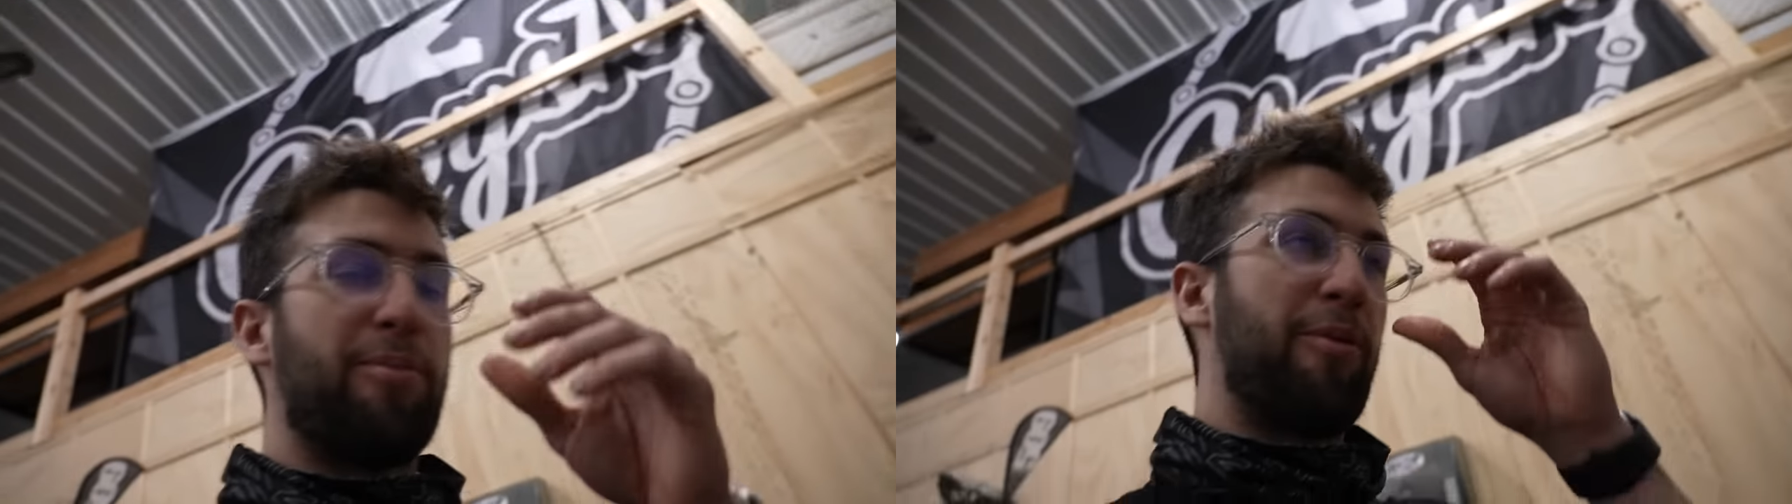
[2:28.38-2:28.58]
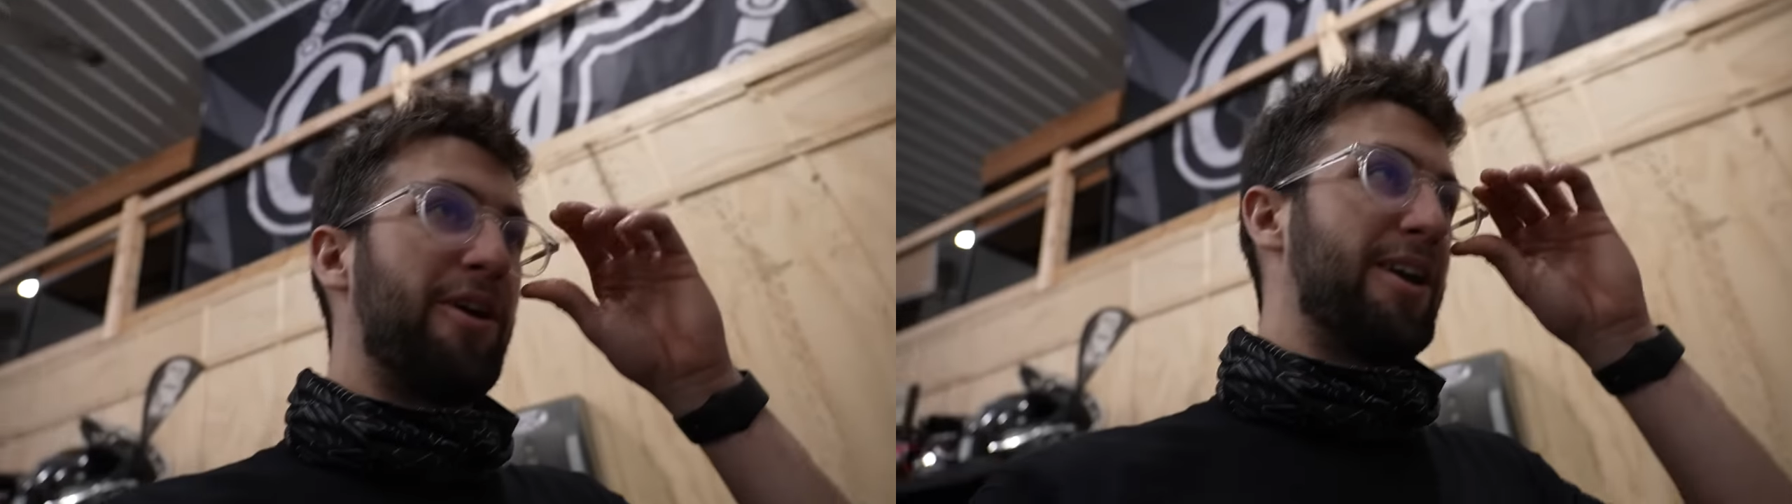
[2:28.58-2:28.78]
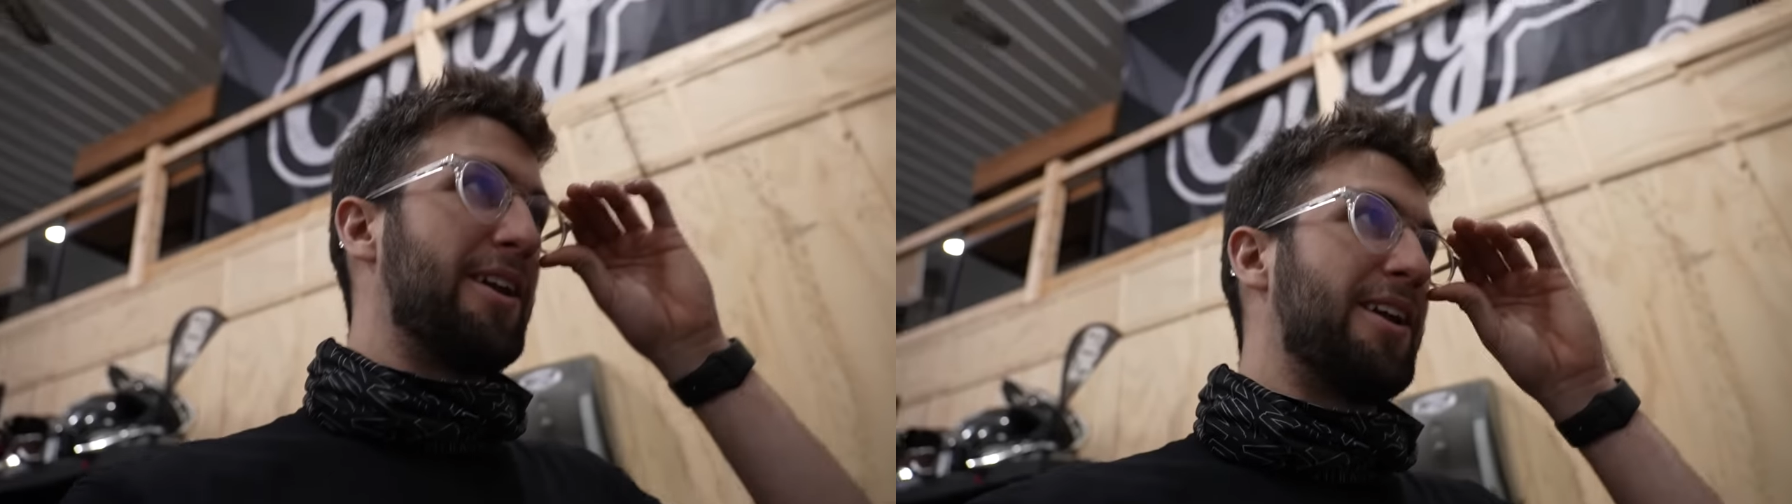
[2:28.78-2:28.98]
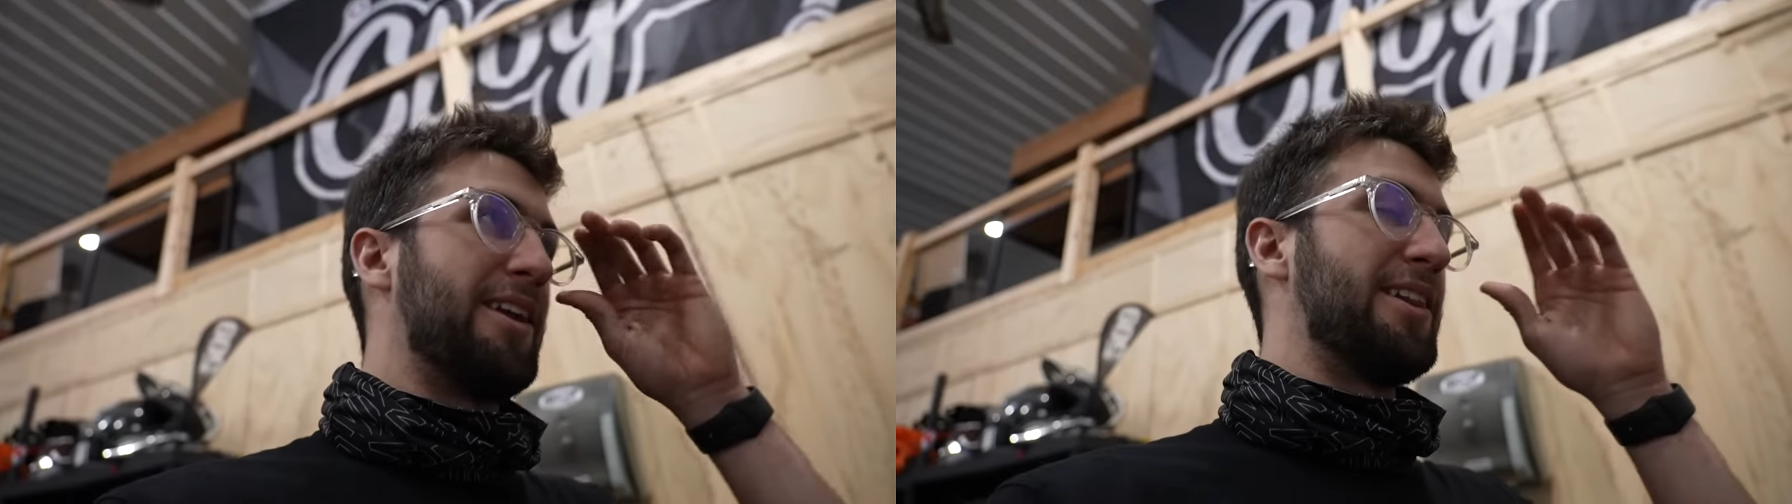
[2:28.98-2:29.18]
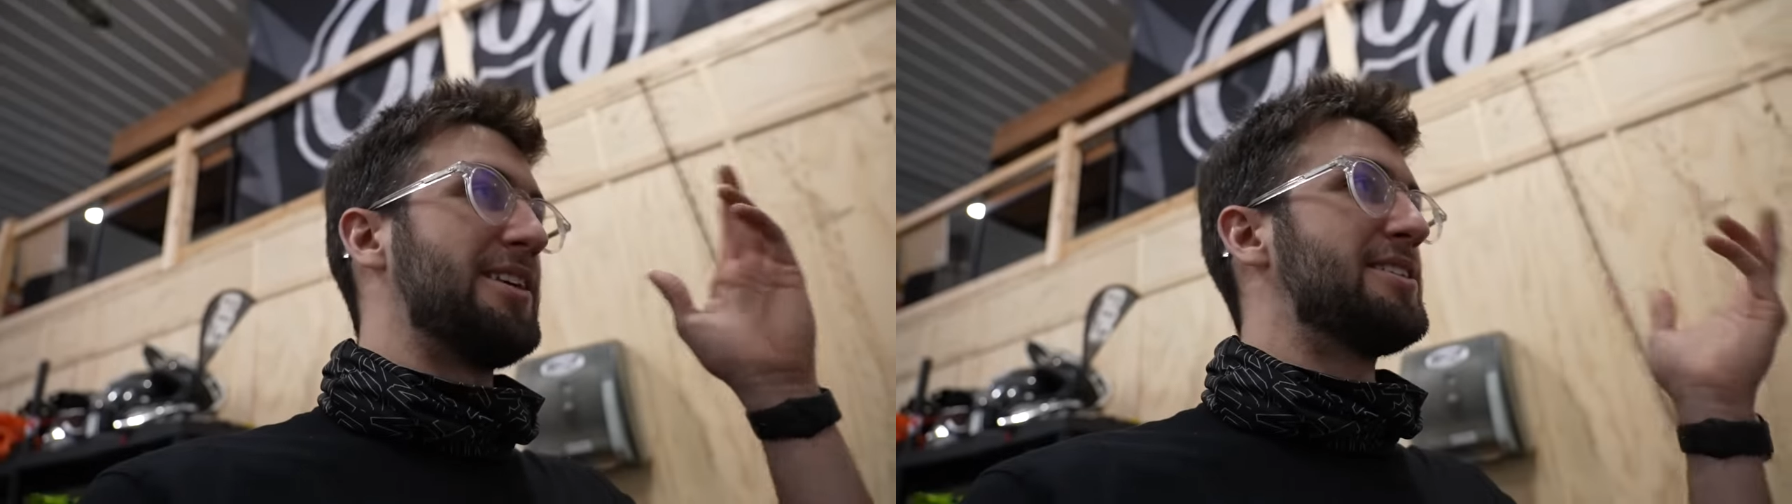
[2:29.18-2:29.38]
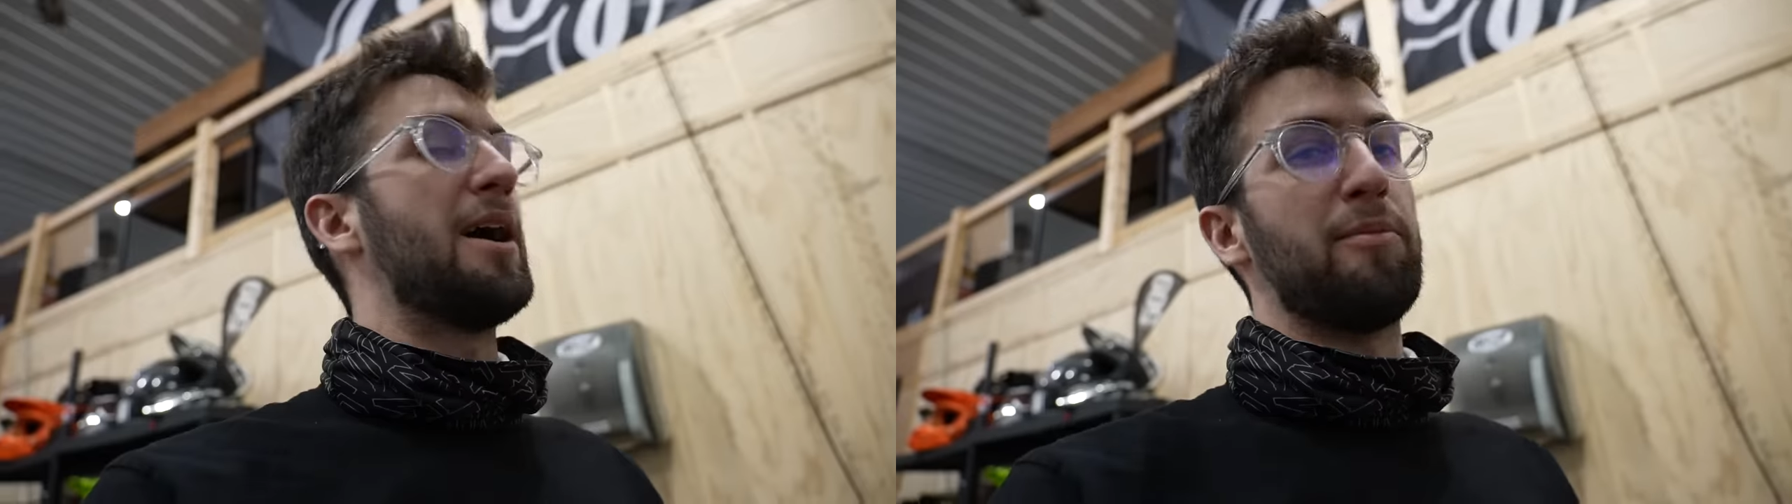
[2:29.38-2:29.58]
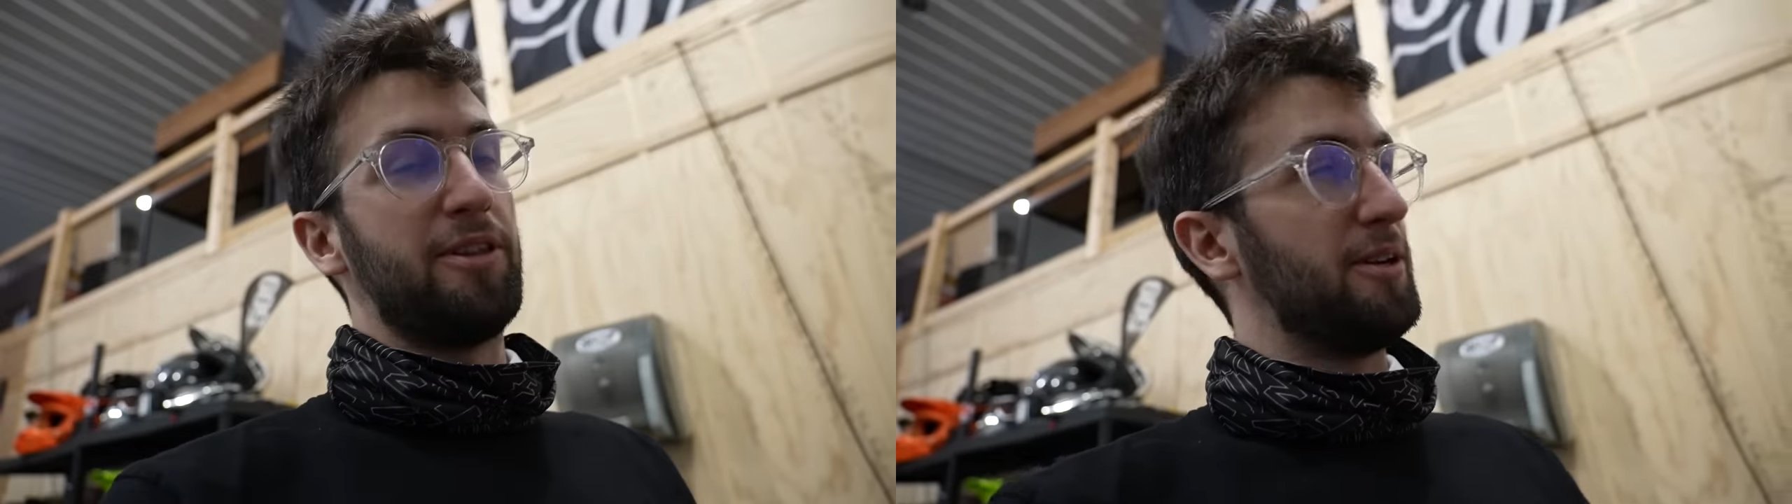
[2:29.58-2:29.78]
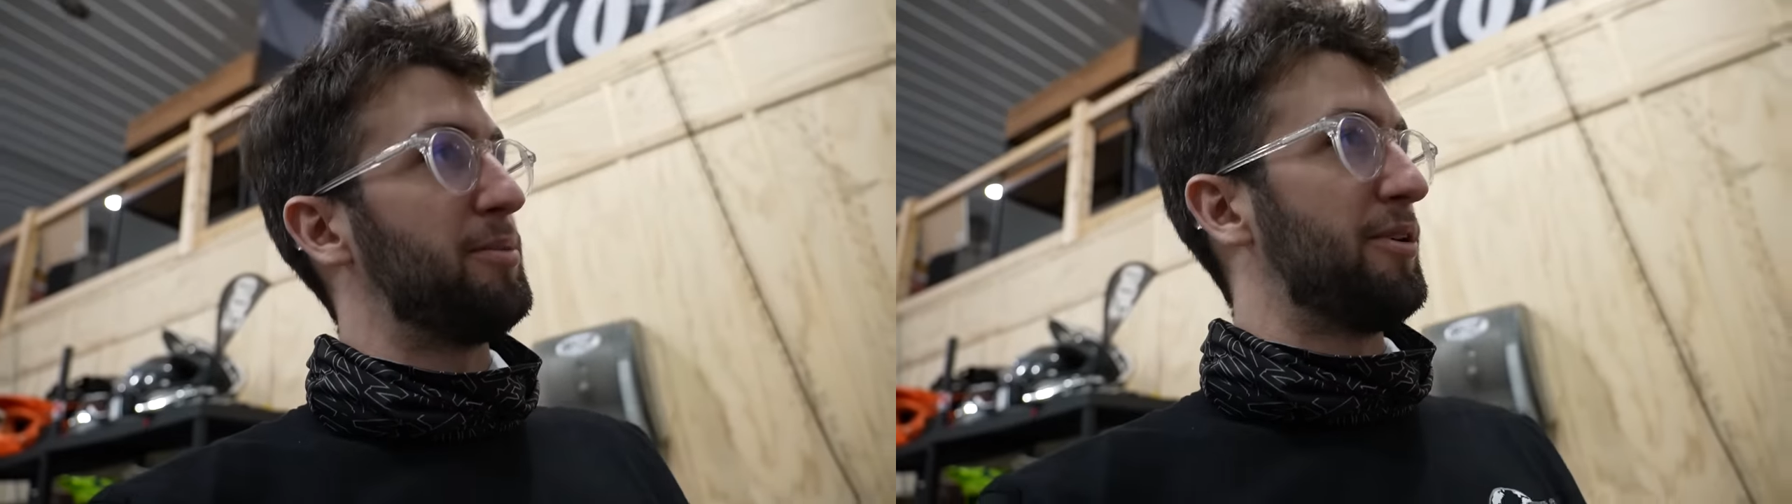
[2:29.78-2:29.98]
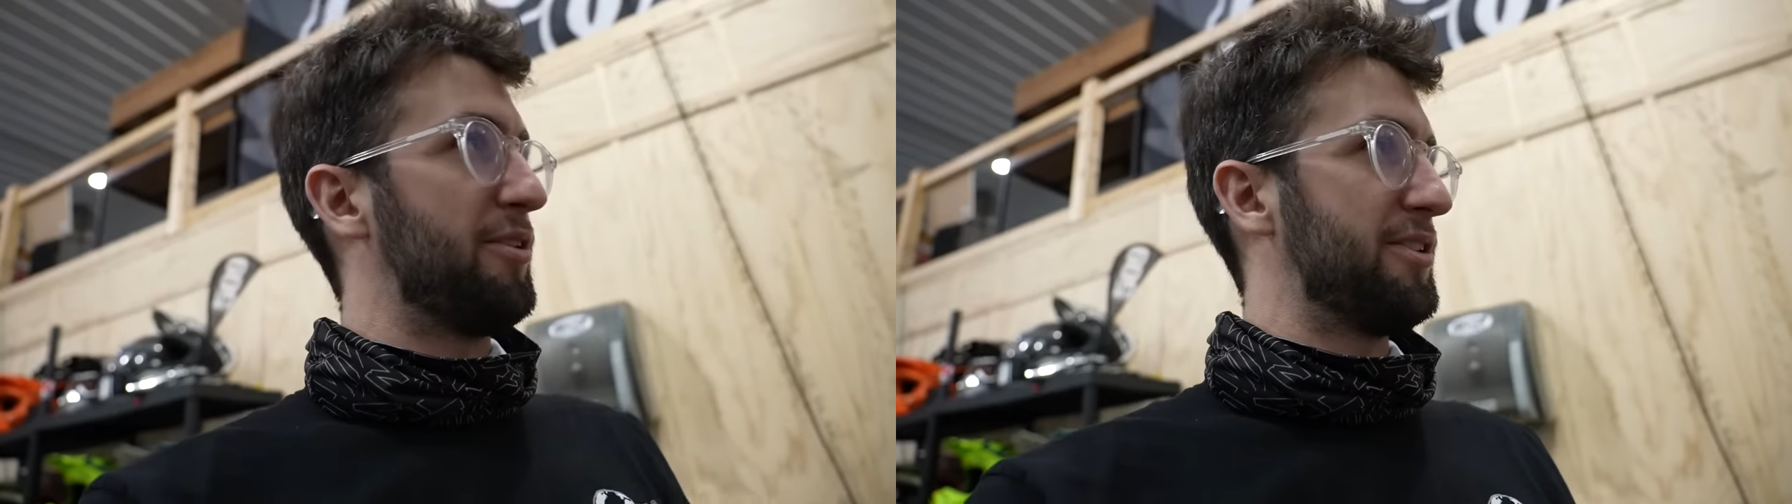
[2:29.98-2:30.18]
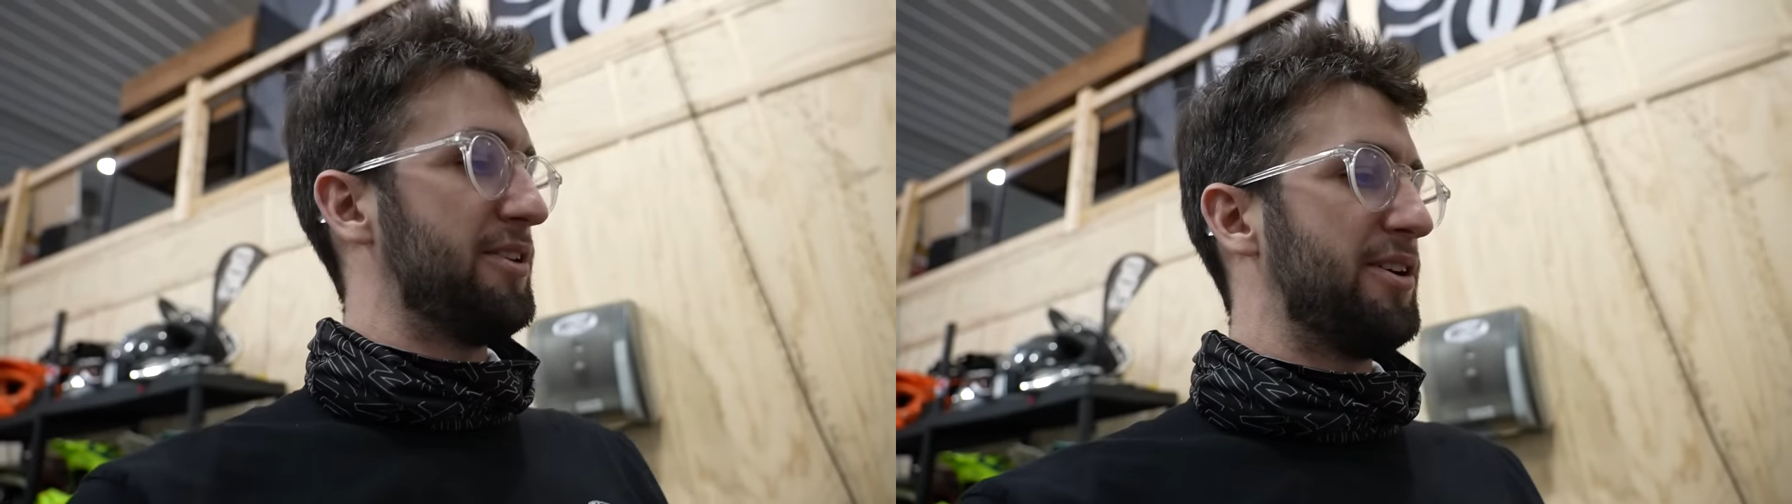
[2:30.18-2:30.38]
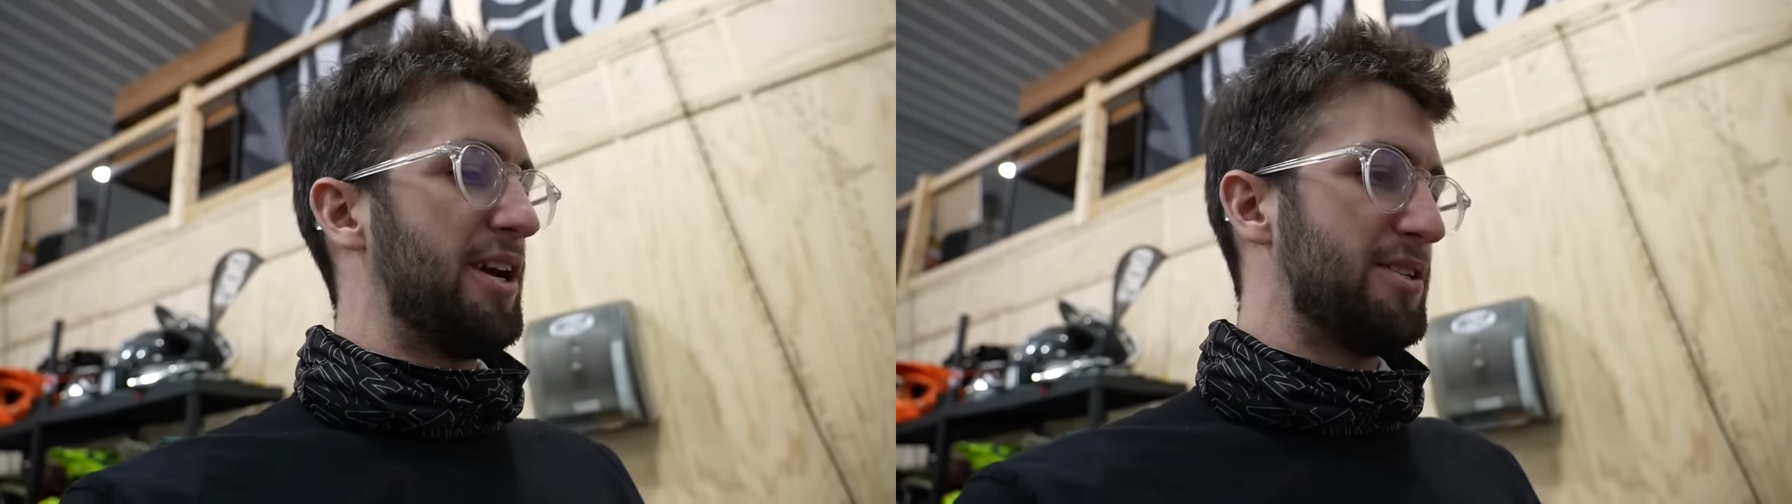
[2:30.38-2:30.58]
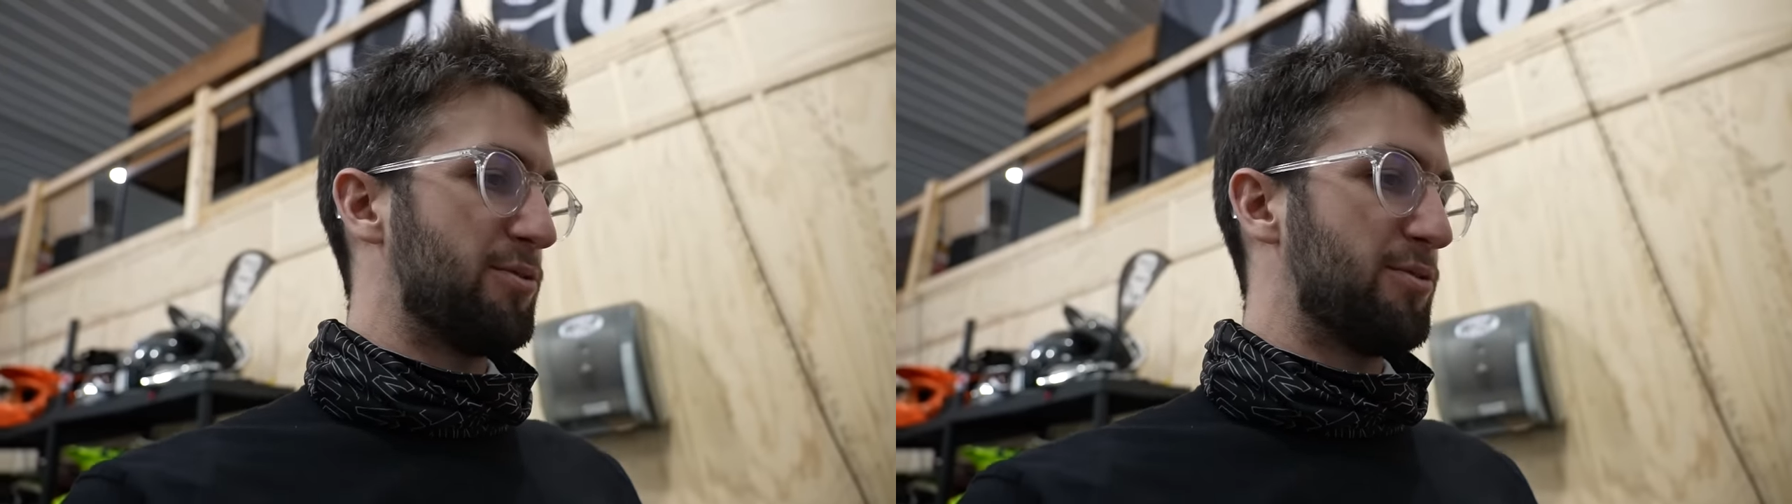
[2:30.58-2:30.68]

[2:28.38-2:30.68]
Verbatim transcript: point, at least I'm a little bit older than you guys,